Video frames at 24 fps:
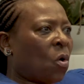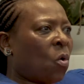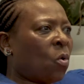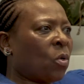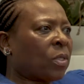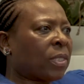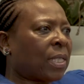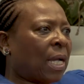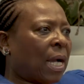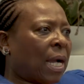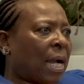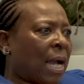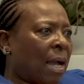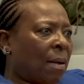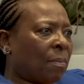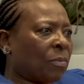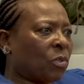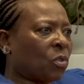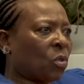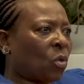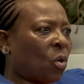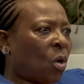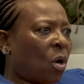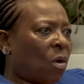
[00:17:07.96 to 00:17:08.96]
who succumbed
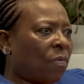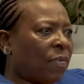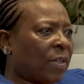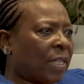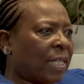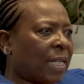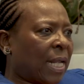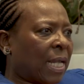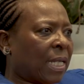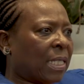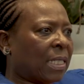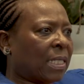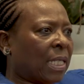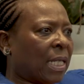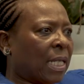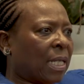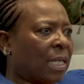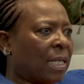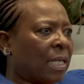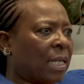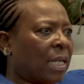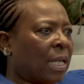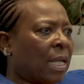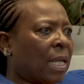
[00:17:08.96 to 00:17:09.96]
to
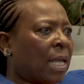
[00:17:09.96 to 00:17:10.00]
COVID-19